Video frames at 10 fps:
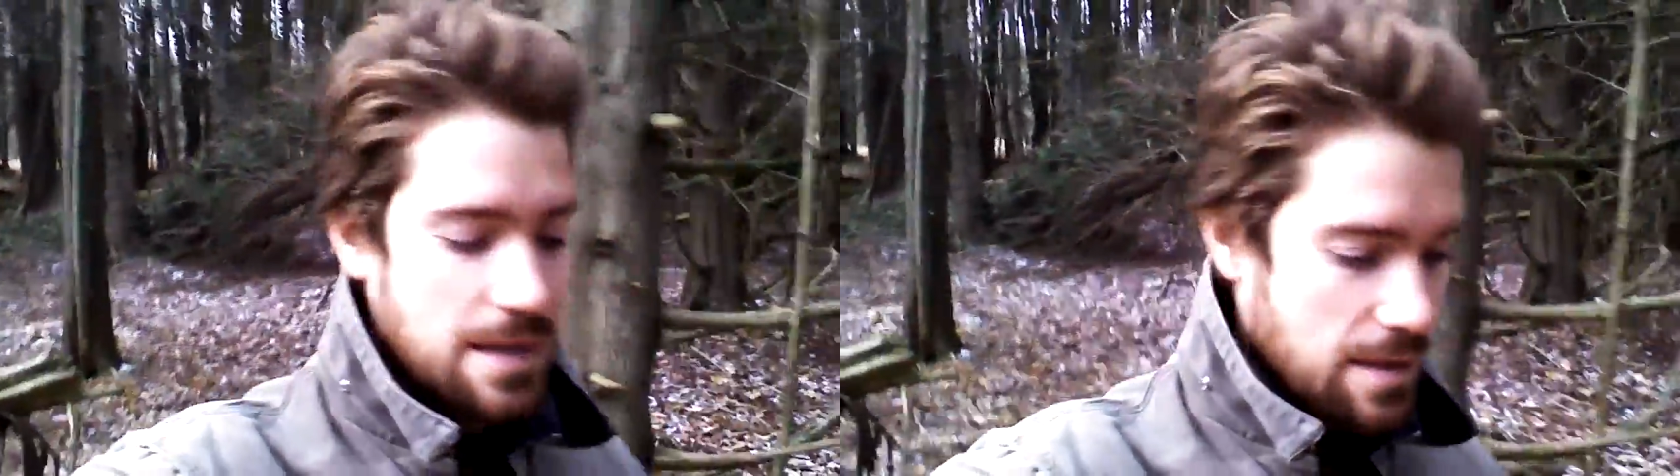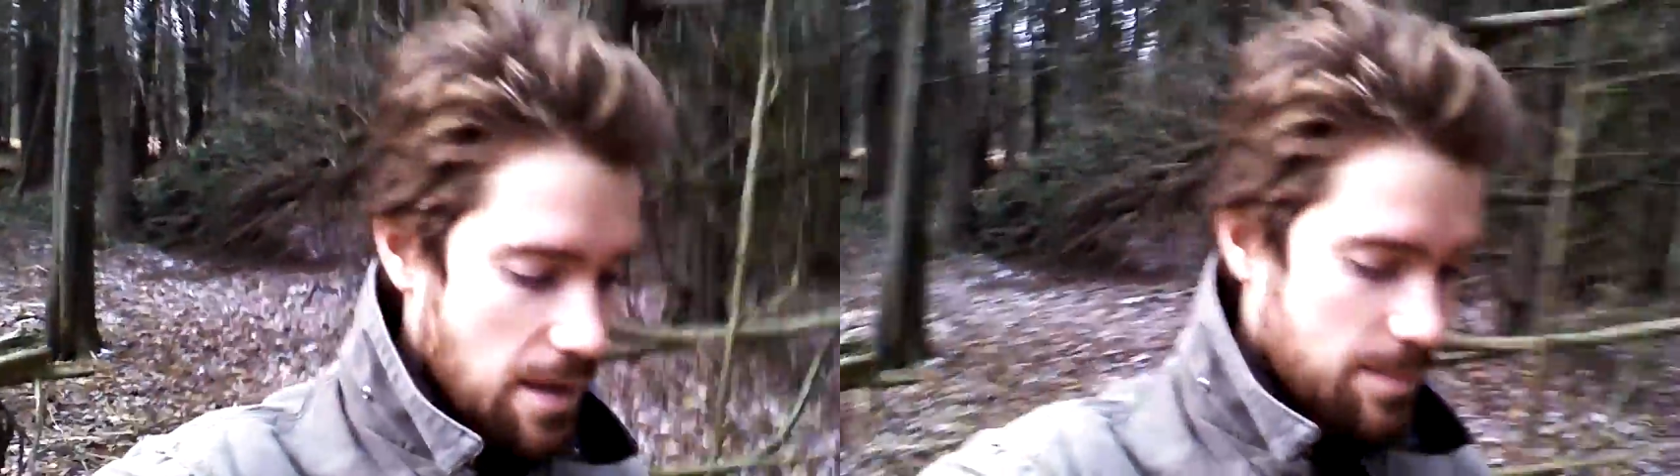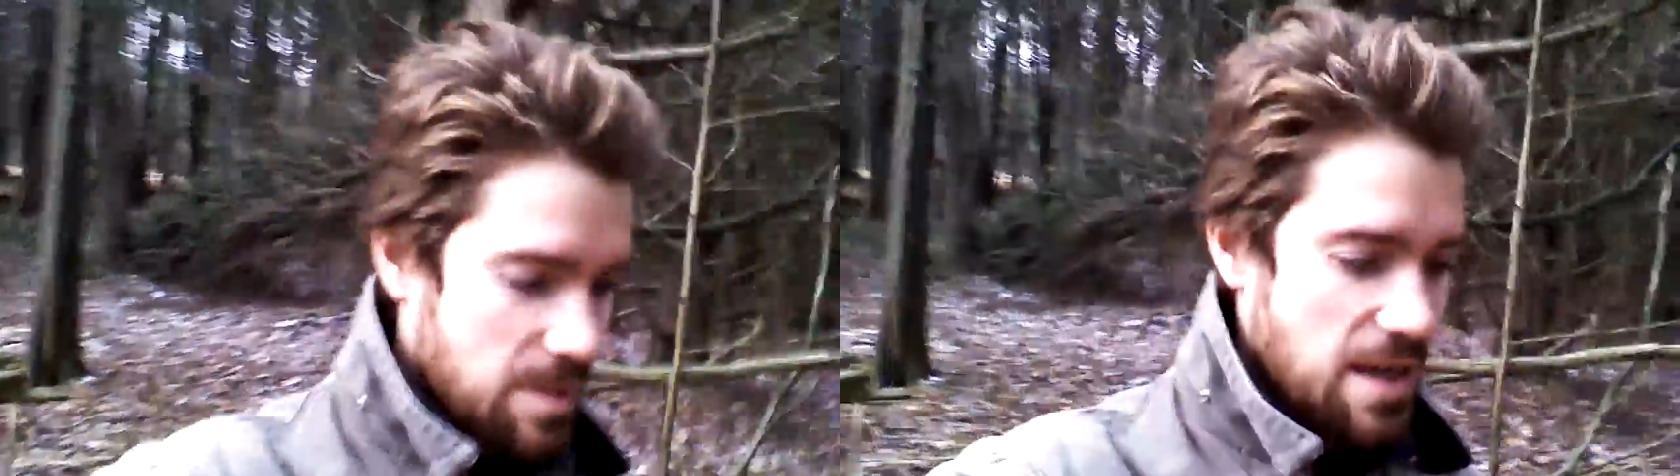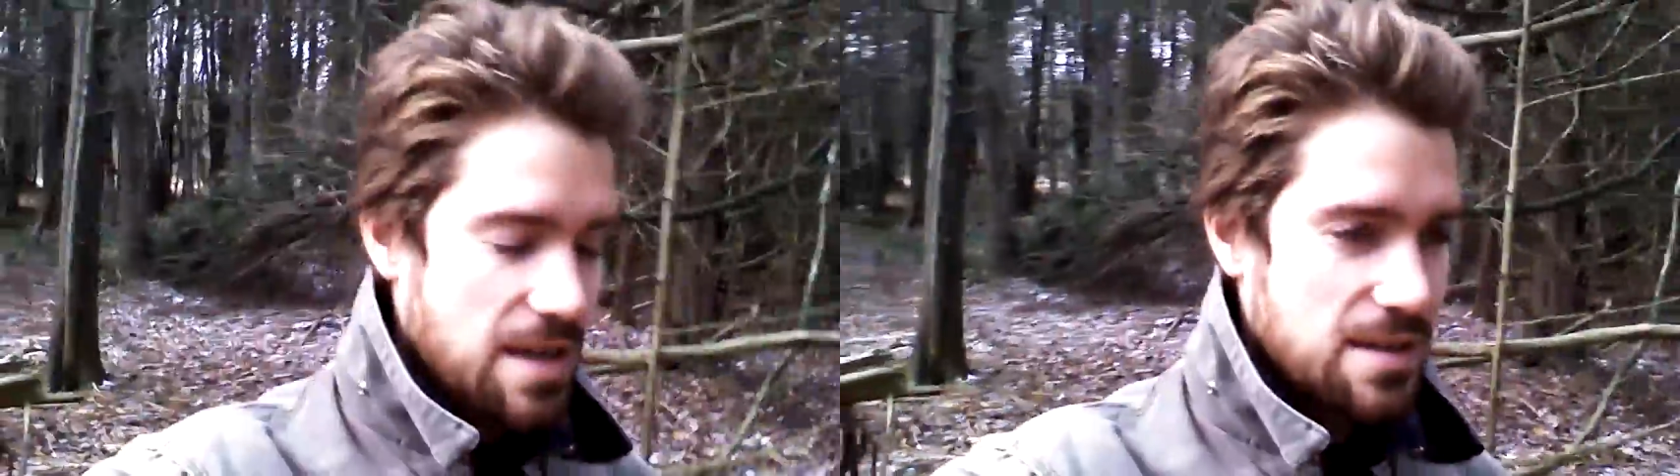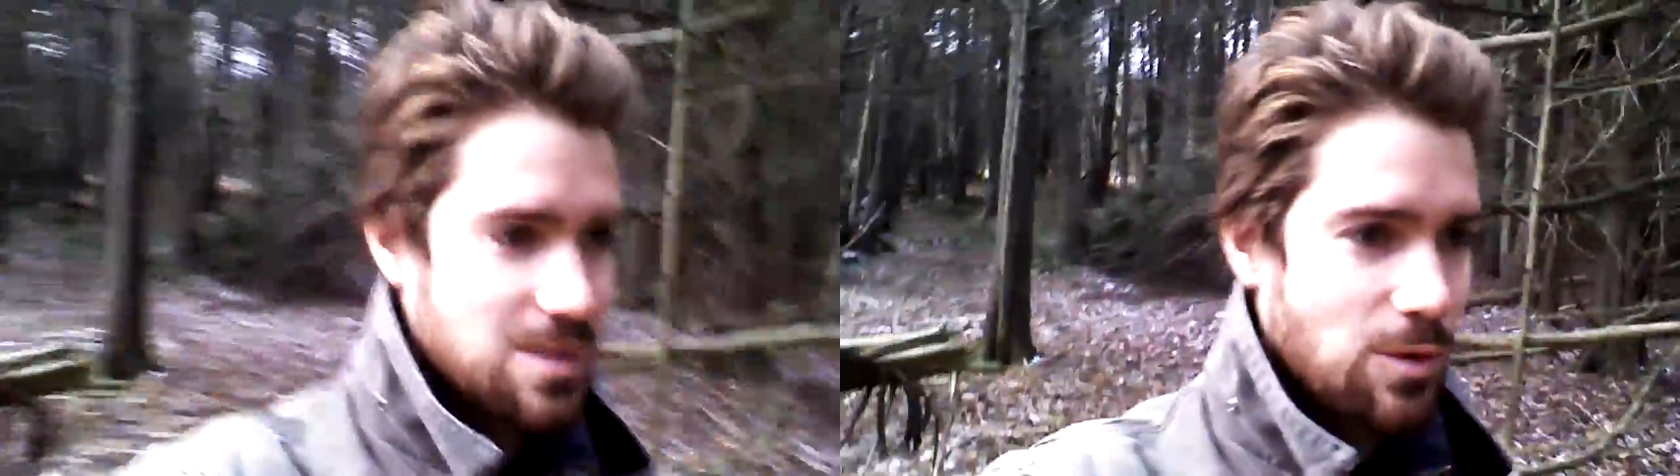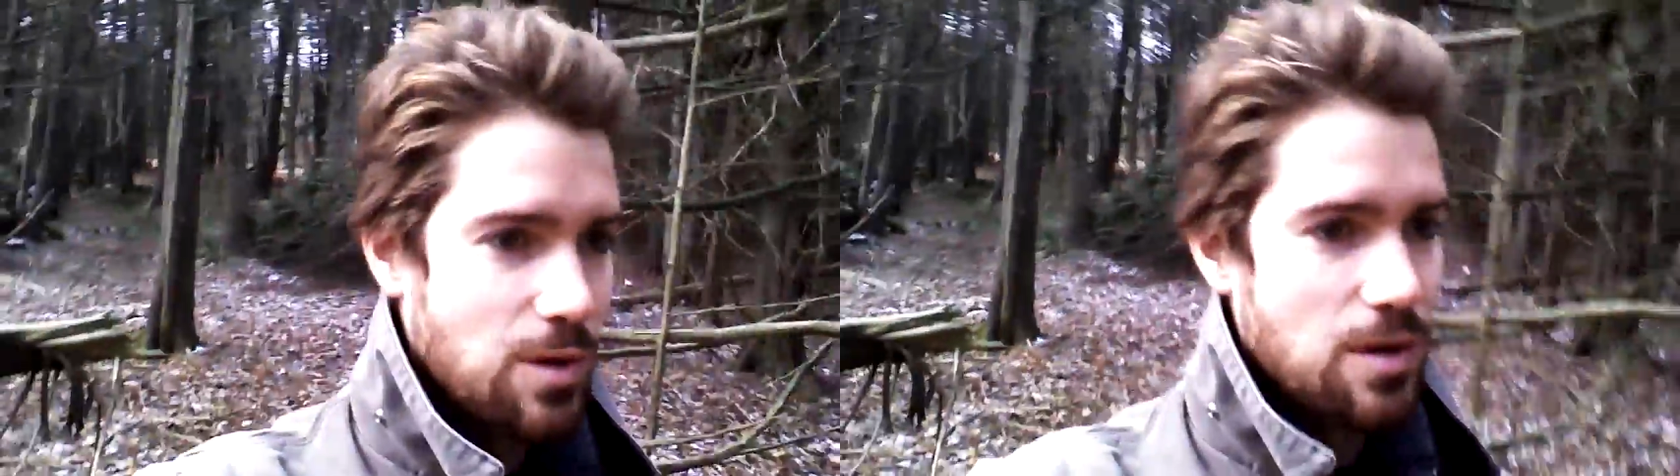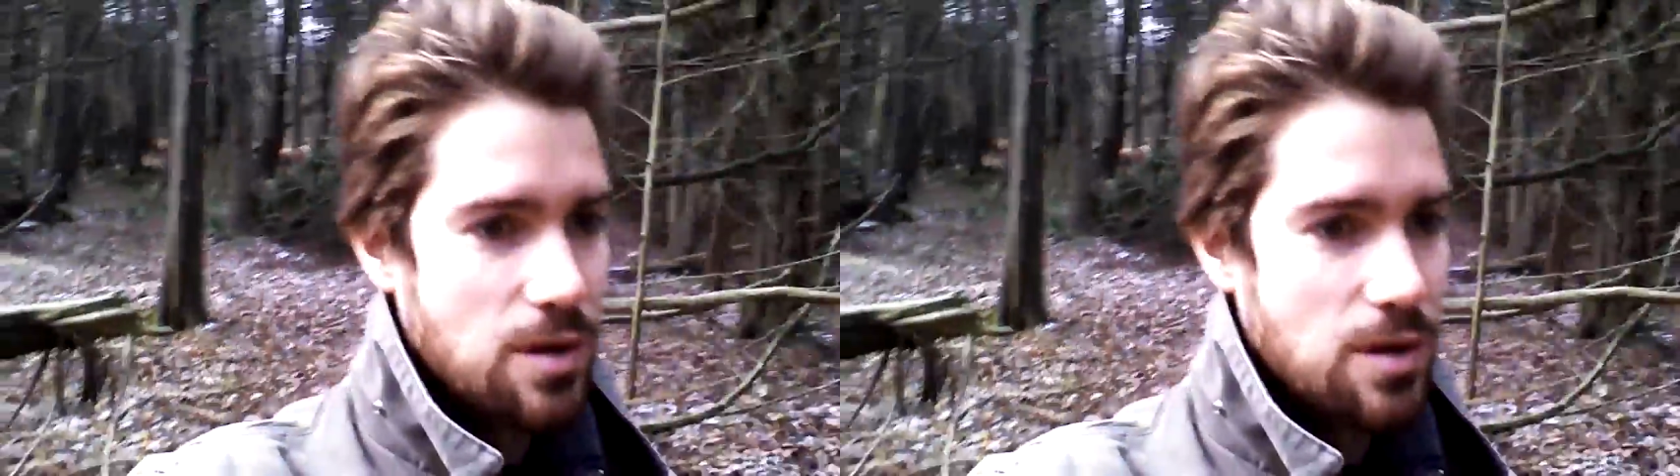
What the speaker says: updates or